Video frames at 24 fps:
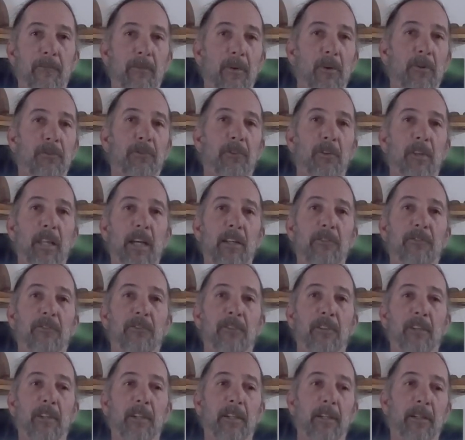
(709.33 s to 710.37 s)
folks, so that's
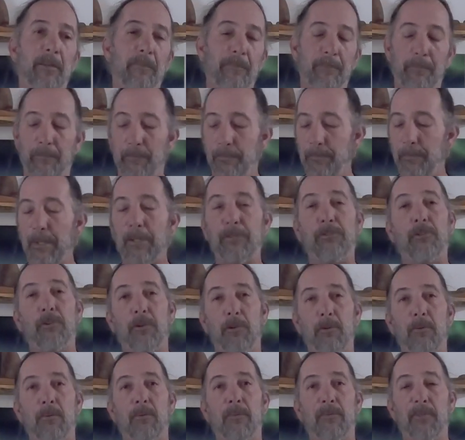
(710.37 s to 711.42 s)
basically
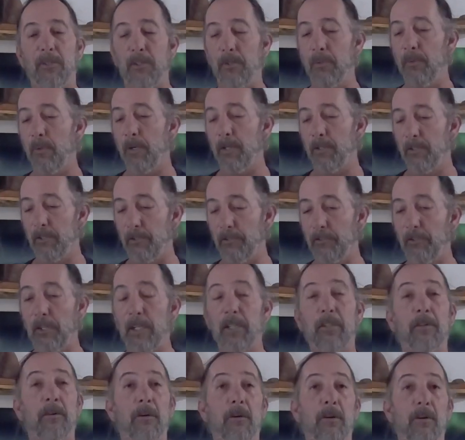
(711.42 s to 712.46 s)
the review on the
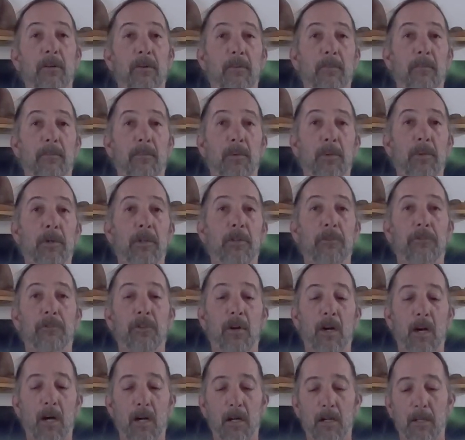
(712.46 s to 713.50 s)
Saker pruning
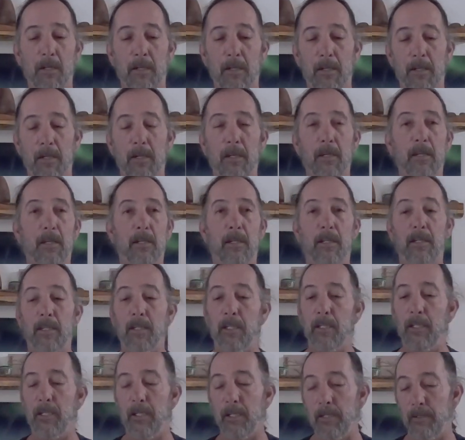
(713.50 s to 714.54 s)
saw.
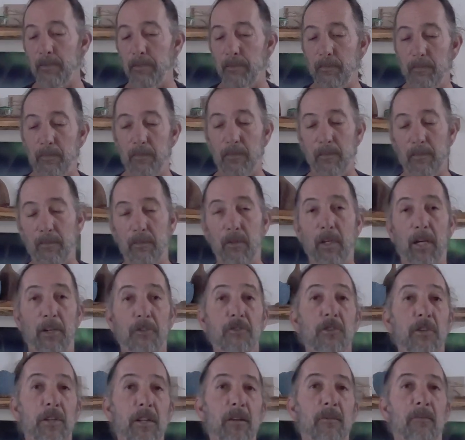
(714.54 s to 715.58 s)
It
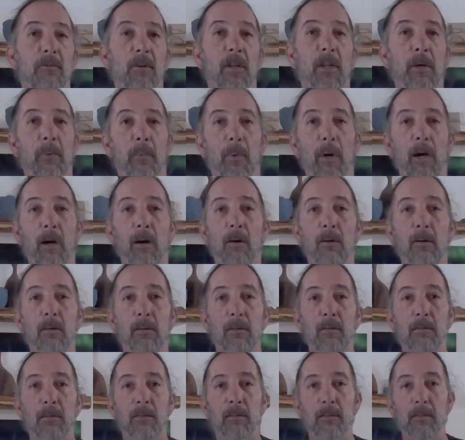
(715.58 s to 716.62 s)
actually did really well.
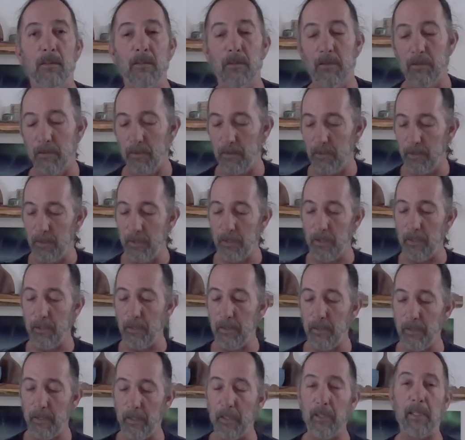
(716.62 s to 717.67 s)

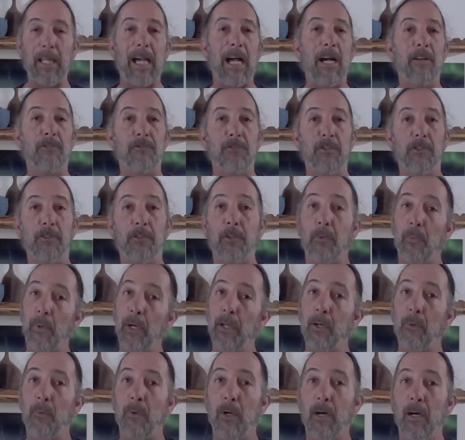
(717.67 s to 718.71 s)
It lasted quite
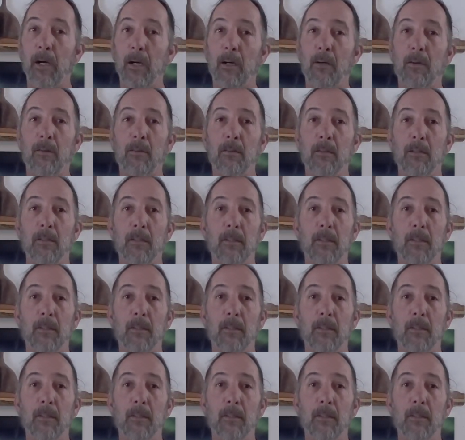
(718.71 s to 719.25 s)
a while.